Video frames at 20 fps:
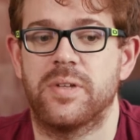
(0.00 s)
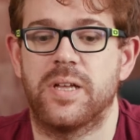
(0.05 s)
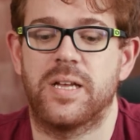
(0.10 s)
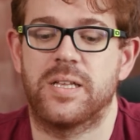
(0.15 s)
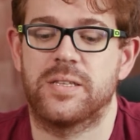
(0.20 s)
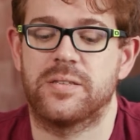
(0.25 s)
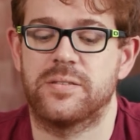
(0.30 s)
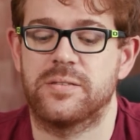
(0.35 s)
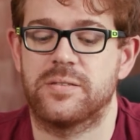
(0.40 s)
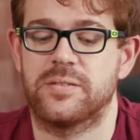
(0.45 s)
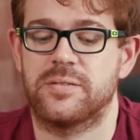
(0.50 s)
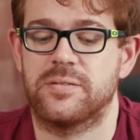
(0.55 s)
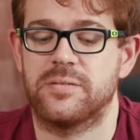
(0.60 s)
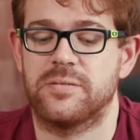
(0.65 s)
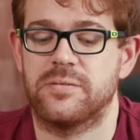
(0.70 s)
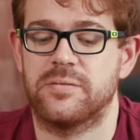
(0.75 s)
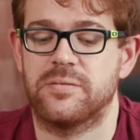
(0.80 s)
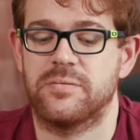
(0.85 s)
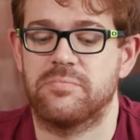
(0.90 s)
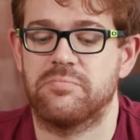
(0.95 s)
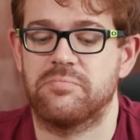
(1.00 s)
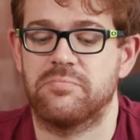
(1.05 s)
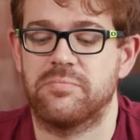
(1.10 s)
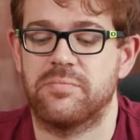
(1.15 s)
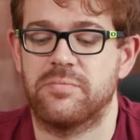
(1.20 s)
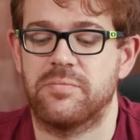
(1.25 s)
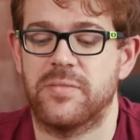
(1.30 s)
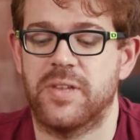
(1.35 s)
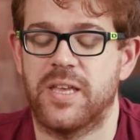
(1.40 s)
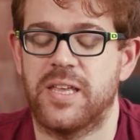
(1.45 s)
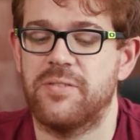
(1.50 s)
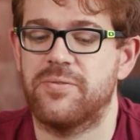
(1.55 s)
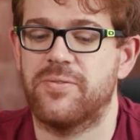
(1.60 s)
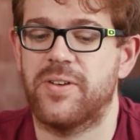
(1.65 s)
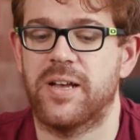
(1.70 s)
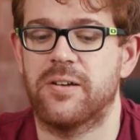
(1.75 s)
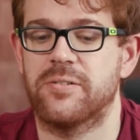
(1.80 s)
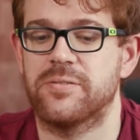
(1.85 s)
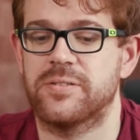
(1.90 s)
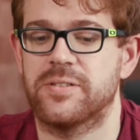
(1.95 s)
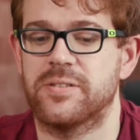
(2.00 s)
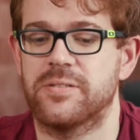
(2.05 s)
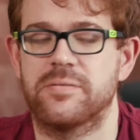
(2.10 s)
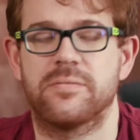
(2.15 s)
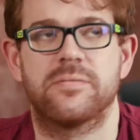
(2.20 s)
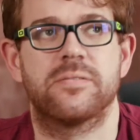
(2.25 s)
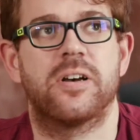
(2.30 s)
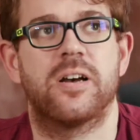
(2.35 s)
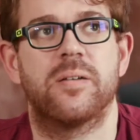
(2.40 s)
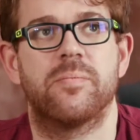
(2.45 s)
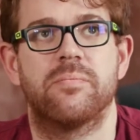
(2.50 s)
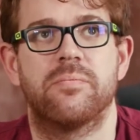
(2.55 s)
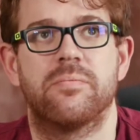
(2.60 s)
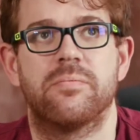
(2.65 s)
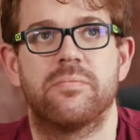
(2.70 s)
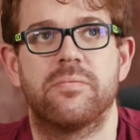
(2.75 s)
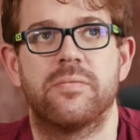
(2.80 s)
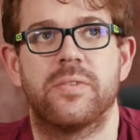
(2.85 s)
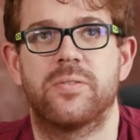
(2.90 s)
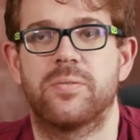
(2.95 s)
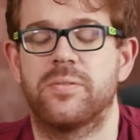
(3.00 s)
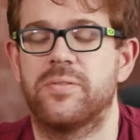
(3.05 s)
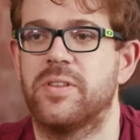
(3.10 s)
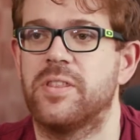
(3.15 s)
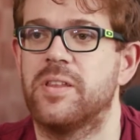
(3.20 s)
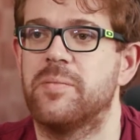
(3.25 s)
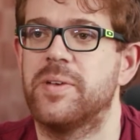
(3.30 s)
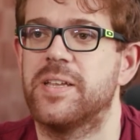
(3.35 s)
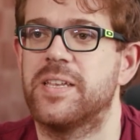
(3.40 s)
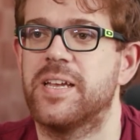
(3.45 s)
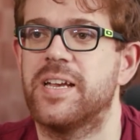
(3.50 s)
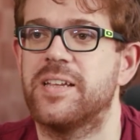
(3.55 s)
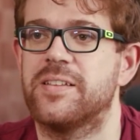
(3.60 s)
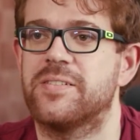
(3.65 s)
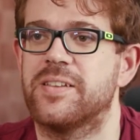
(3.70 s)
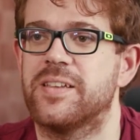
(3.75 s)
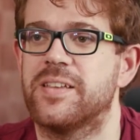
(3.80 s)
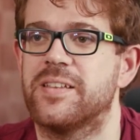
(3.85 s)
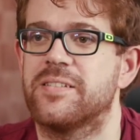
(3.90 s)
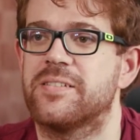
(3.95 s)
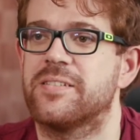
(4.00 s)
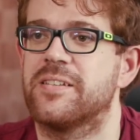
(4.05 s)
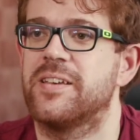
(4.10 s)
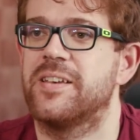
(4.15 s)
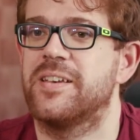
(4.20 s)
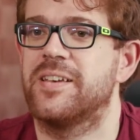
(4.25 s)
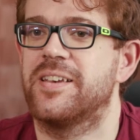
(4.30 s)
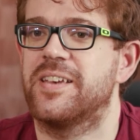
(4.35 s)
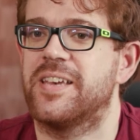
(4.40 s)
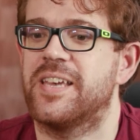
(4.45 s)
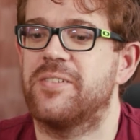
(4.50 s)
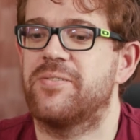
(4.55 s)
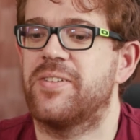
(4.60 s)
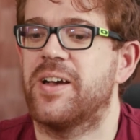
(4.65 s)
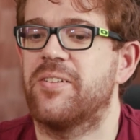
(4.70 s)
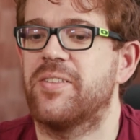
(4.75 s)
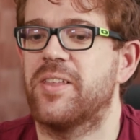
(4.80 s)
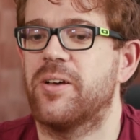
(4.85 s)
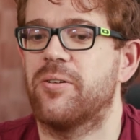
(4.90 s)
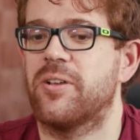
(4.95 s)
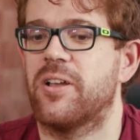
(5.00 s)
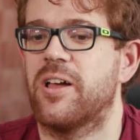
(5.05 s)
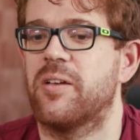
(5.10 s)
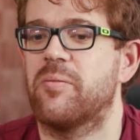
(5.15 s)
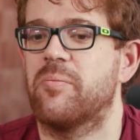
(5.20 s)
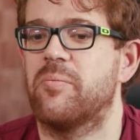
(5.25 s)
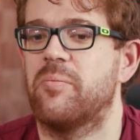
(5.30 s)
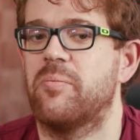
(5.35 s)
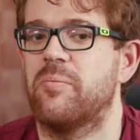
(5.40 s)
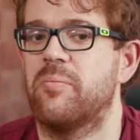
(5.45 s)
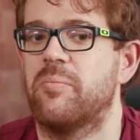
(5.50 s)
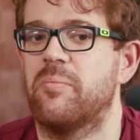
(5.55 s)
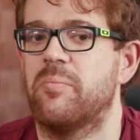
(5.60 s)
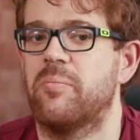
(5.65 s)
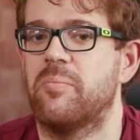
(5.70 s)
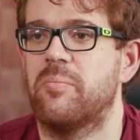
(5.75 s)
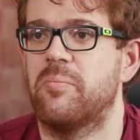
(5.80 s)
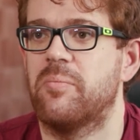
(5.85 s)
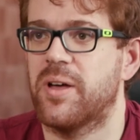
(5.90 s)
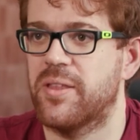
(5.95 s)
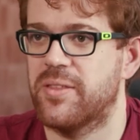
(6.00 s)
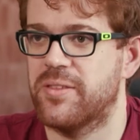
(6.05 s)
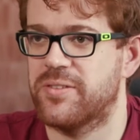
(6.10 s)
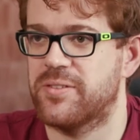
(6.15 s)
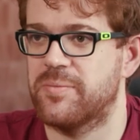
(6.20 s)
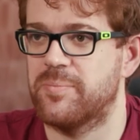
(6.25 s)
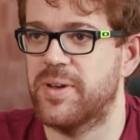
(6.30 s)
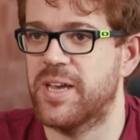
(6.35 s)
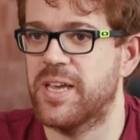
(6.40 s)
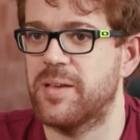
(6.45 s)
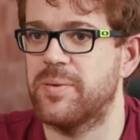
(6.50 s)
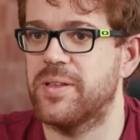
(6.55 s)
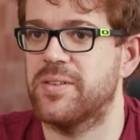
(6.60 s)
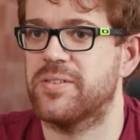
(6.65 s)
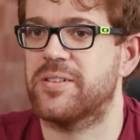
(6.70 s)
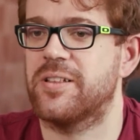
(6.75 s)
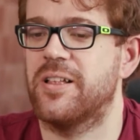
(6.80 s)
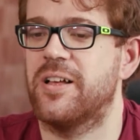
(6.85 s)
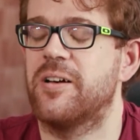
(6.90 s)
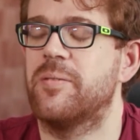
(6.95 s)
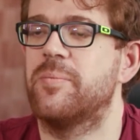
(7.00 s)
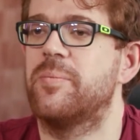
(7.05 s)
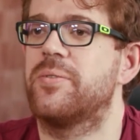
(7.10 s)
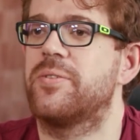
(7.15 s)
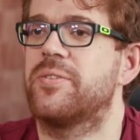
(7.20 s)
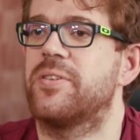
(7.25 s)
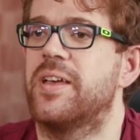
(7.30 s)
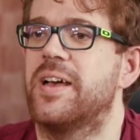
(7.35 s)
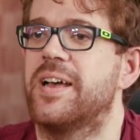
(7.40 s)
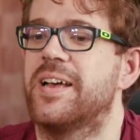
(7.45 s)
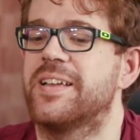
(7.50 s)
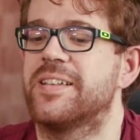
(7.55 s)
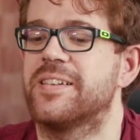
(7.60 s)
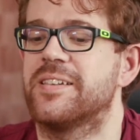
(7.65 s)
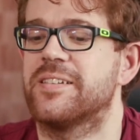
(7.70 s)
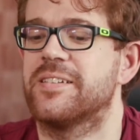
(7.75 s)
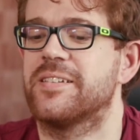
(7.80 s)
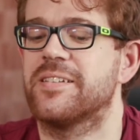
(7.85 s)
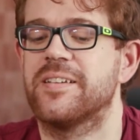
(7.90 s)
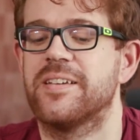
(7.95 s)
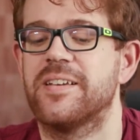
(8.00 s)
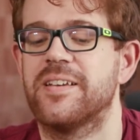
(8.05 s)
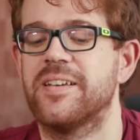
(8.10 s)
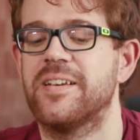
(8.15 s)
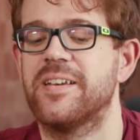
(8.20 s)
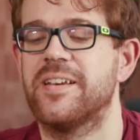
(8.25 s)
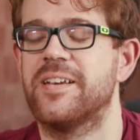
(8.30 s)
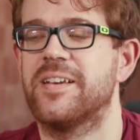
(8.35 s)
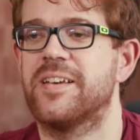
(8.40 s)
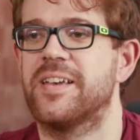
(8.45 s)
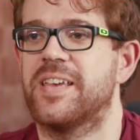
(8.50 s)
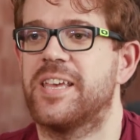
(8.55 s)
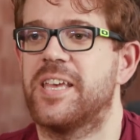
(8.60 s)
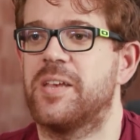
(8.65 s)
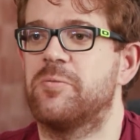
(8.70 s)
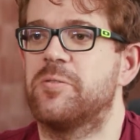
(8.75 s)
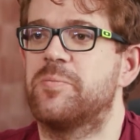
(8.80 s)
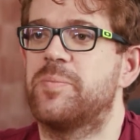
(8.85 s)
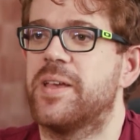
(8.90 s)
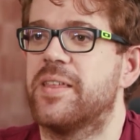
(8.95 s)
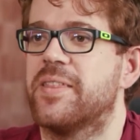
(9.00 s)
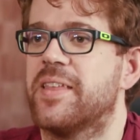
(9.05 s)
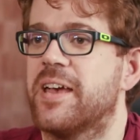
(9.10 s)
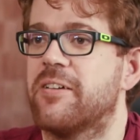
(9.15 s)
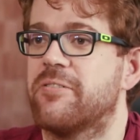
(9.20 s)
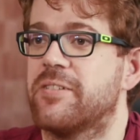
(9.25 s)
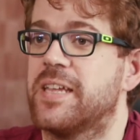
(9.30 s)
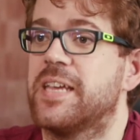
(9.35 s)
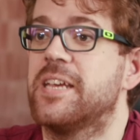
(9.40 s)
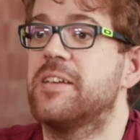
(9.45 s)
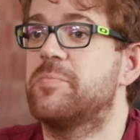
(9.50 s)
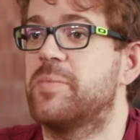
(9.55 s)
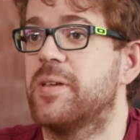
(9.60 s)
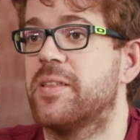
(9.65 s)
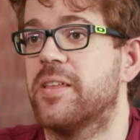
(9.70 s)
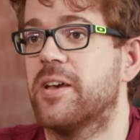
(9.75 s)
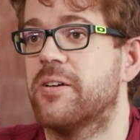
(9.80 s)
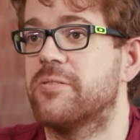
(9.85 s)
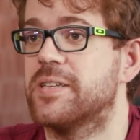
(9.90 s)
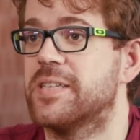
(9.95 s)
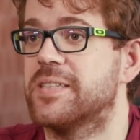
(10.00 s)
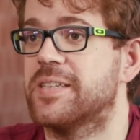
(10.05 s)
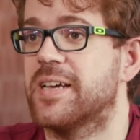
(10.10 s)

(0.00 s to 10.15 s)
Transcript: And he found, and this was in the mid-80s, he found there were like mothers and babies clubs, and he would be there and he'd be the only